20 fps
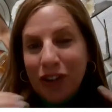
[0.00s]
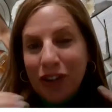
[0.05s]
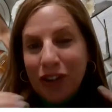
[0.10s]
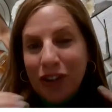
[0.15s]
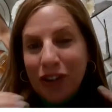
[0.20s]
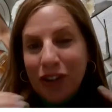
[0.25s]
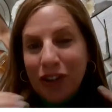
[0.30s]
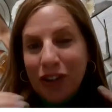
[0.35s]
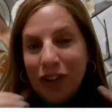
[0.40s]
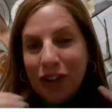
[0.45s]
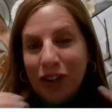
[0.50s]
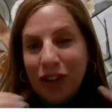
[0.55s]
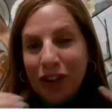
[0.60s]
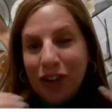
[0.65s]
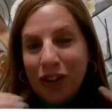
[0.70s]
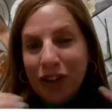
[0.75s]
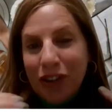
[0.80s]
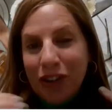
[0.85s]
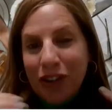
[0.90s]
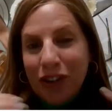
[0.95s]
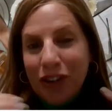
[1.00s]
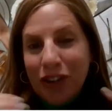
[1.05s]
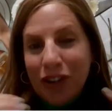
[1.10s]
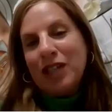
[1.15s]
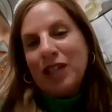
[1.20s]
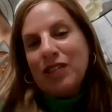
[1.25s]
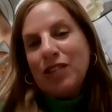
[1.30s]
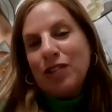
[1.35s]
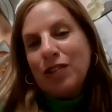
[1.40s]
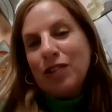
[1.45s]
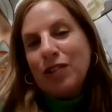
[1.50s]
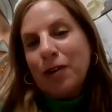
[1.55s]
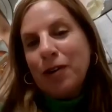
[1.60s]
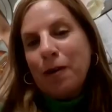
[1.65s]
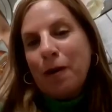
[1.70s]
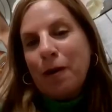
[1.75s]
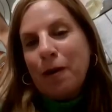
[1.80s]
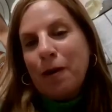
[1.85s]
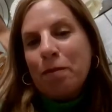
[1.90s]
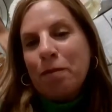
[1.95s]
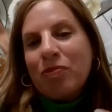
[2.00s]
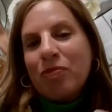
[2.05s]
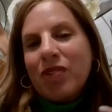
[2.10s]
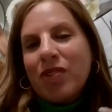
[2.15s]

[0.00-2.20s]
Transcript: the prayer service appears to